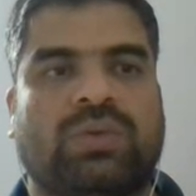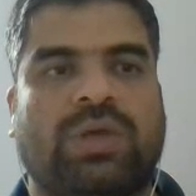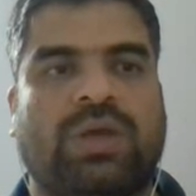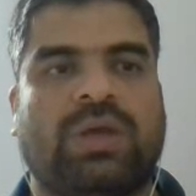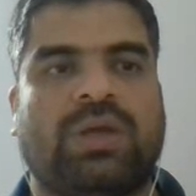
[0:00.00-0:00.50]

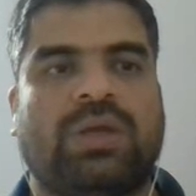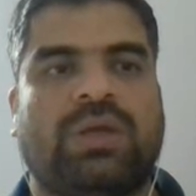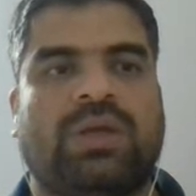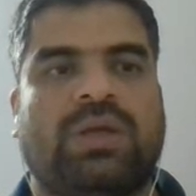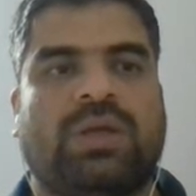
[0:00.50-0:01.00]
the
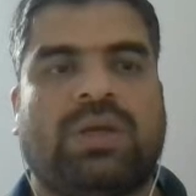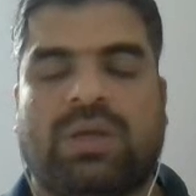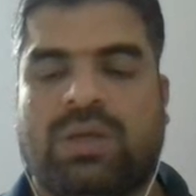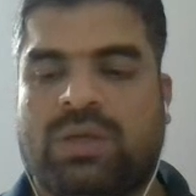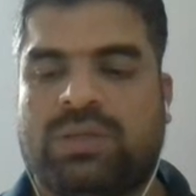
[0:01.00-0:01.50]

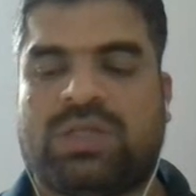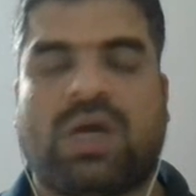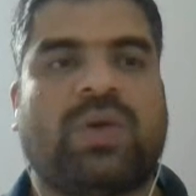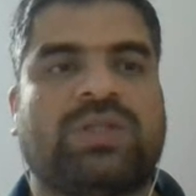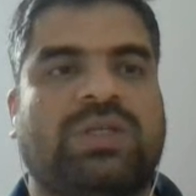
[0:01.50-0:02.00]

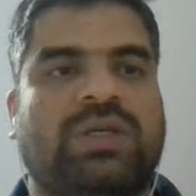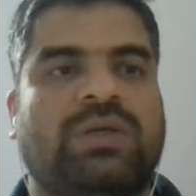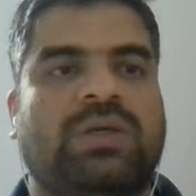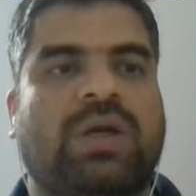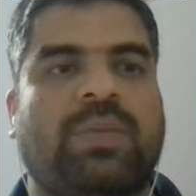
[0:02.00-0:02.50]
javac
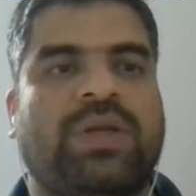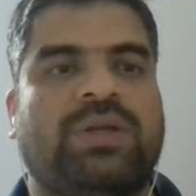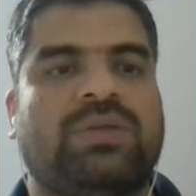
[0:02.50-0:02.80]
command.